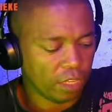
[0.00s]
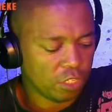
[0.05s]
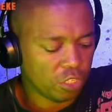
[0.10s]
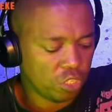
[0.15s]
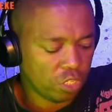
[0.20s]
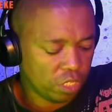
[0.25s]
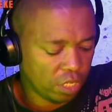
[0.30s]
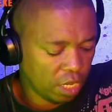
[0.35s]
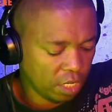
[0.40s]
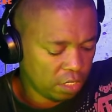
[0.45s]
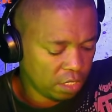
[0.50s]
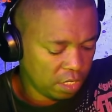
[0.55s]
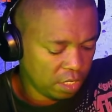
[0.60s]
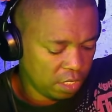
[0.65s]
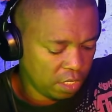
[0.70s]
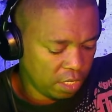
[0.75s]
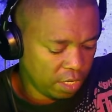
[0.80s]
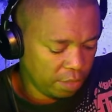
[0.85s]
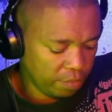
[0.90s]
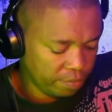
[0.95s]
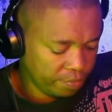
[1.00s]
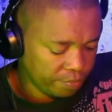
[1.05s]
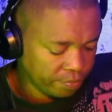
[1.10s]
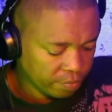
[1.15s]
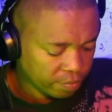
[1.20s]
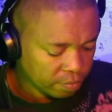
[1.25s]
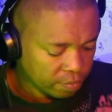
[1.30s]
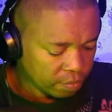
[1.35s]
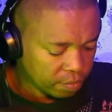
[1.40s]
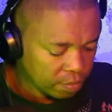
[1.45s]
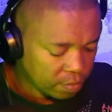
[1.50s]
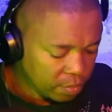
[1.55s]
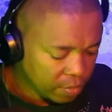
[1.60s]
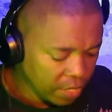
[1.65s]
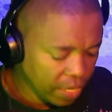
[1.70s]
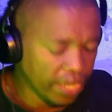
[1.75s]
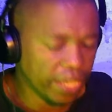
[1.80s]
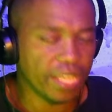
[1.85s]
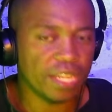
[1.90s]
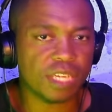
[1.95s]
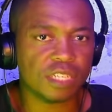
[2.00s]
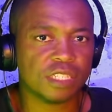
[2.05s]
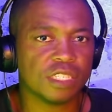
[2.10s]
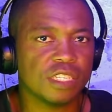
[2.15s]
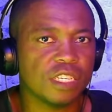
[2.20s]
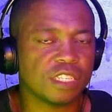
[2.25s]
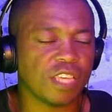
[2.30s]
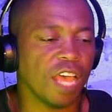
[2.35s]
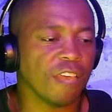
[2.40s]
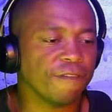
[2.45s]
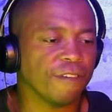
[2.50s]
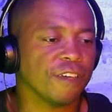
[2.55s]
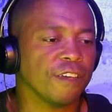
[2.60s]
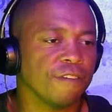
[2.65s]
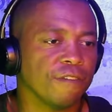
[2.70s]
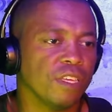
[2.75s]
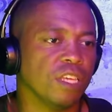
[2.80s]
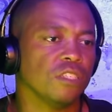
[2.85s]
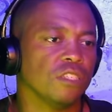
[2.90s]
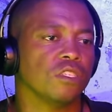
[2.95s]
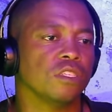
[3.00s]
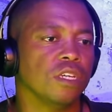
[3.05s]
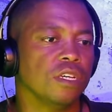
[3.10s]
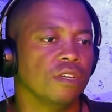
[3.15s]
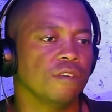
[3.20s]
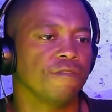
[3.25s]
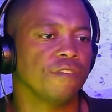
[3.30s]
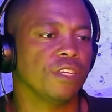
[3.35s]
As a NXT Cypher geweest,